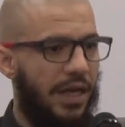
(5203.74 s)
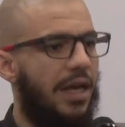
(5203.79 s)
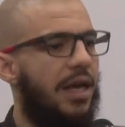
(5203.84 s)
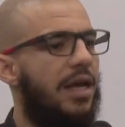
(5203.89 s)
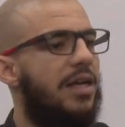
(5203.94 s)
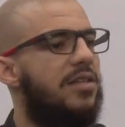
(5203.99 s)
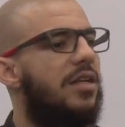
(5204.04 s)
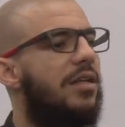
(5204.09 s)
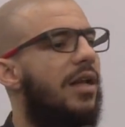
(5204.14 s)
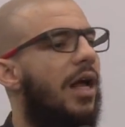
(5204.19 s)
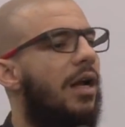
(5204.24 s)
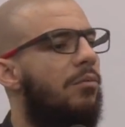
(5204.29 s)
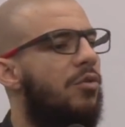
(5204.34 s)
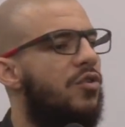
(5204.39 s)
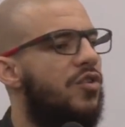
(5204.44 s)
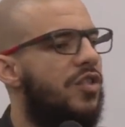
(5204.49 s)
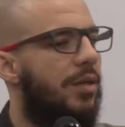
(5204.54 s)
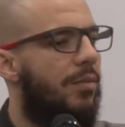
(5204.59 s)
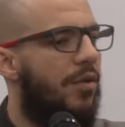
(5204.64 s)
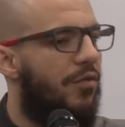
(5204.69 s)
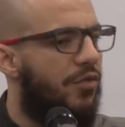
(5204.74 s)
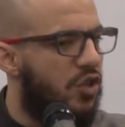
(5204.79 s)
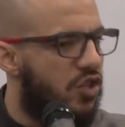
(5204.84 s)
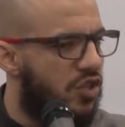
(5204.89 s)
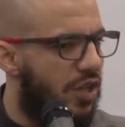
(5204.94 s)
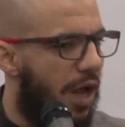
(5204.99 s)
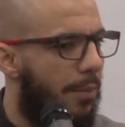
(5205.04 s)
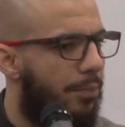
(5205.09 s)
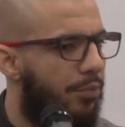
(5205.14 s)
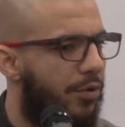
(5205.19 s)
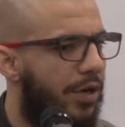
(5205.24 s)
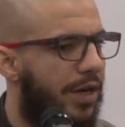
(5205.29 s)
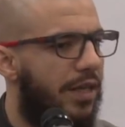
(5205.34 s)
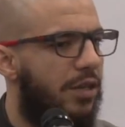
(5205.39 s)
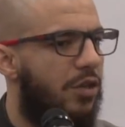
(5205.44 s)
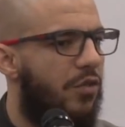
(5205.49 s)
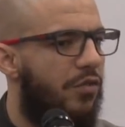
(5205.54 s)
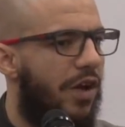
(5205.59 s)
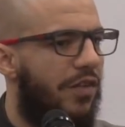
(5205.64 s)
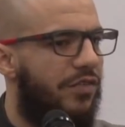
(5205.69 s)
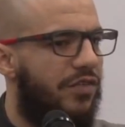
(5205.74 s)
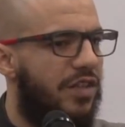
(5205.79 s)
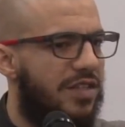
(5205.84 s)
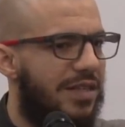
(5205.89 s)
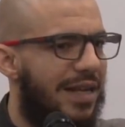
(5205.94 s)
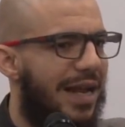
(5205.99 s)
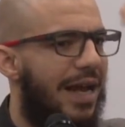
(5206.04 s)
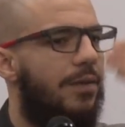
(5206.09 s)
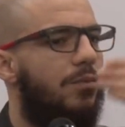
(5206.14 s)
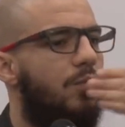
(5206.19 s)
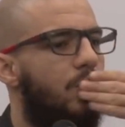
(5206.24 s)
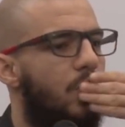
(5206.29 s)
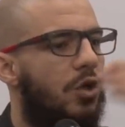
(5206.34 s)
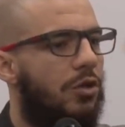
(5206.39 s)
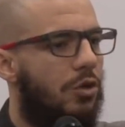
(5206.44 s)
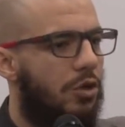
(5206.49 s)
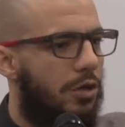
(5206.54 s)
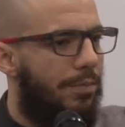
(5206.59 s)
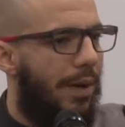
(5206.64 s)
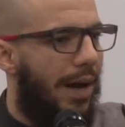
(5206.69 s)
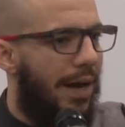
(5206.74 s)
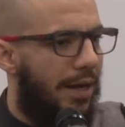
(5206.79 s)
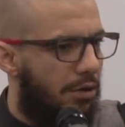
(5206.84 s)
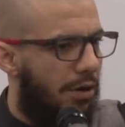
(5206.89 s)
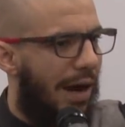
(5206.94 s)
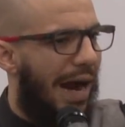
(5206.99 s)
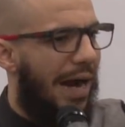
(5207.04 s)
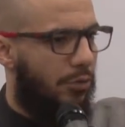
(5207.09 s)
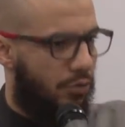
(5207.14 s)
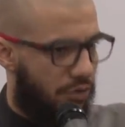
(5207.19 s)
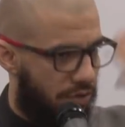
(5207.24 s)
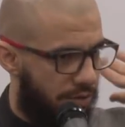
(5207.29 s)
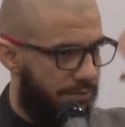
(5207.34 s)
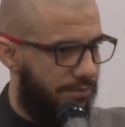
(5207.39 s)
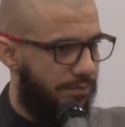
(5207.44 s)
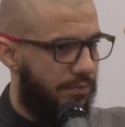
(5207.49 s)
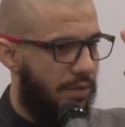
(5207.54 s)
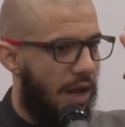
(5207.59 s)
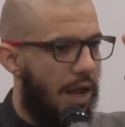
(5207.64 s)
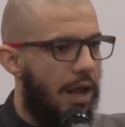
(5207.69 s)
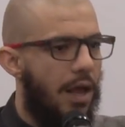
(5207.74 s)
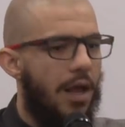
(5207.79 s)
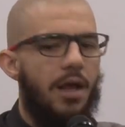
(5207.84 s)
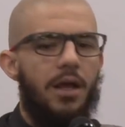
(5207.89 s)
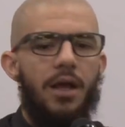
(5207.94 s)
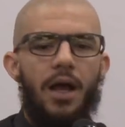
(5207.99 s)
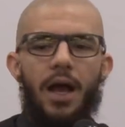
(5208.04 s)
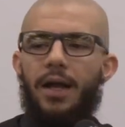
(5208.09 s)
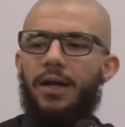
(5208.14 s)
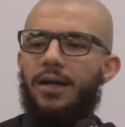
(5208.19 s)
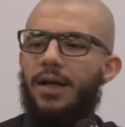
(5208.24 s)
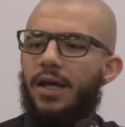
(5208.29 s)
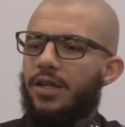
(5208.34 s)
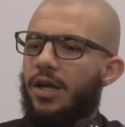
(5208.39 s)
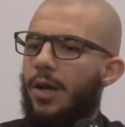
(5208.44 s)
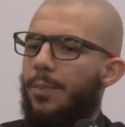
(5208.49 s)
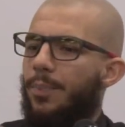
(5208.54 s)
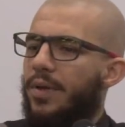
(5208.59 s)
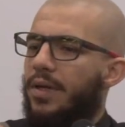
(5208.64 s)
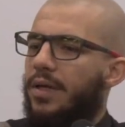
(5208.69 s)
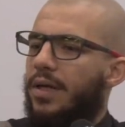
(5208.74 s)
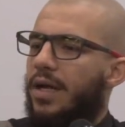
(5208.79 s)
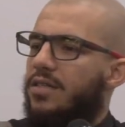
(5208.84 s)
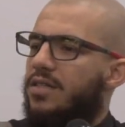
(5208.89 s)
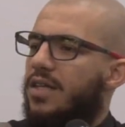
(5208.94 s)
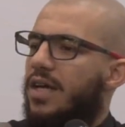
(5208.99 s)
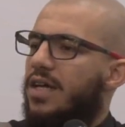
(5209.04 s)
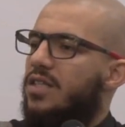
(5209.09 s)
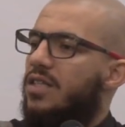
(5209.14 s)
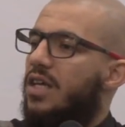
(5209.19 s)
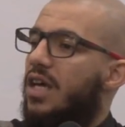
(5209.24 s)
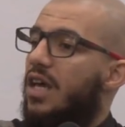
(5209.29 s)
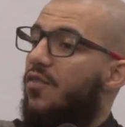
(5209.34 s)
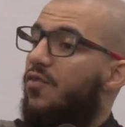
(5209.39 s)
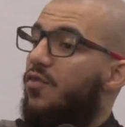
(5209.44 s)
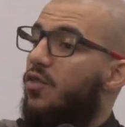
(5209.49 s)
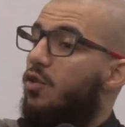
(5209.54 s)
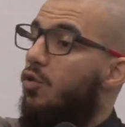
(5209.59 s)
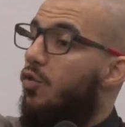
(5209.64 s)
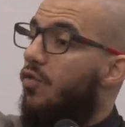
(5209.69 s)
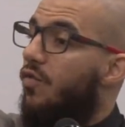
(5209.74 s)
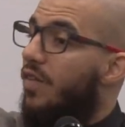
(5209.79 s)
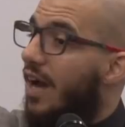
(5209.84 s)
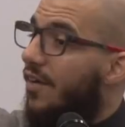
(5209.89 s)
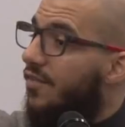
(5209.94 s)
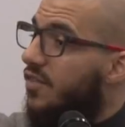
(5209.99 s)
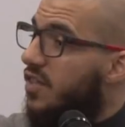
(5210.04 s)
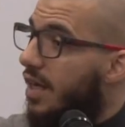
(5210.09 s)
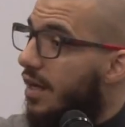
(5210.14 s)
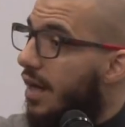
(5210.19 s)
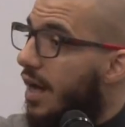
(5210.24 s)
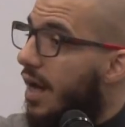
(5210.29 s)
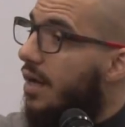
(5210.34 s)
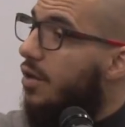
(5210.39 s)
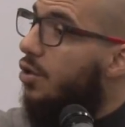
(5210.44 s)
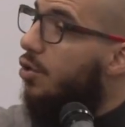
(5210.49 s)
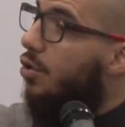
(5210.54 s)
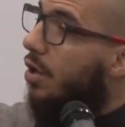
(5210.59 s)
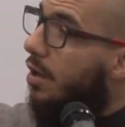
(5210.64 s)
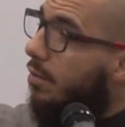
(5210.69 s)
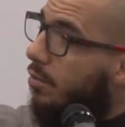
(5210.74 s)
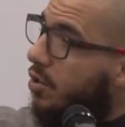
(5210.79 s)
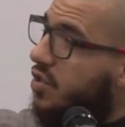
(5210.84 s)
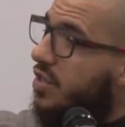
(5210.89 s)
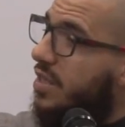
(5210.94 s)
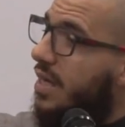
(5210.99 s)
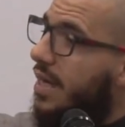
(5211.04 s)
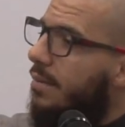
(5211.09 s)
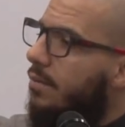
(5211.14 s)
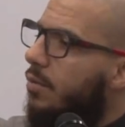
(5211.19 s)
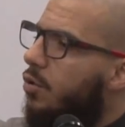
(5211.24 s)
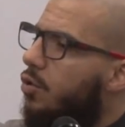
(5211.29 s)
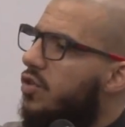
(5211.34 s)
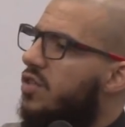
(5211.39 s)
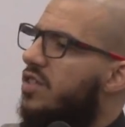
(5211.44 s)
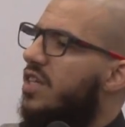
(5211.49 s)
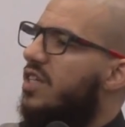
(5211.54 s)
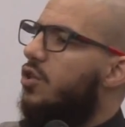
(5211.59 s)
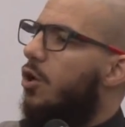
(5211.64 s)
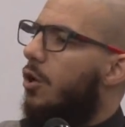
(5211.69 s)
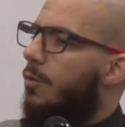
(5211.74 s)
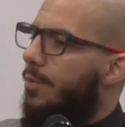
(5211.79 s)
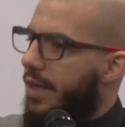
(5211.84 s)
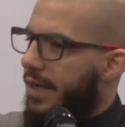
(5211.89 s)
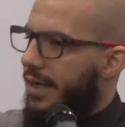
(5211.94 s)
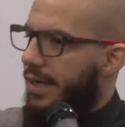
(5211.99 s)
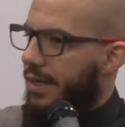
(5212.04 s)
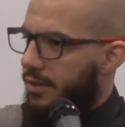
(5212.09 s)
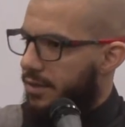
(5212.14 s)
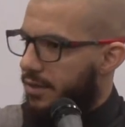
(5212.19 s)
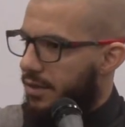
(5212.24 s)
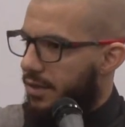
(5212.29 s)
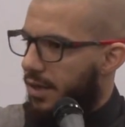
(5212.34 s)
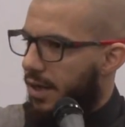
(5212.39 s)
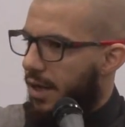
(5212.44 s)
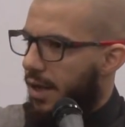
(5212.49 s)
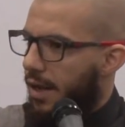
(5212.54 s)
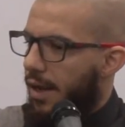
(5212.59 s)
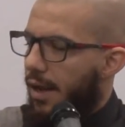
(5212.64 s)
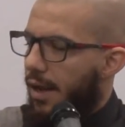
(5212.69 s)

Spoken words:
He is a non-Muslim. If you stop praying, you've left Islam, goodbye, you're out. And another opinion that says if you've left salah, you're a Muslim who's disobedient.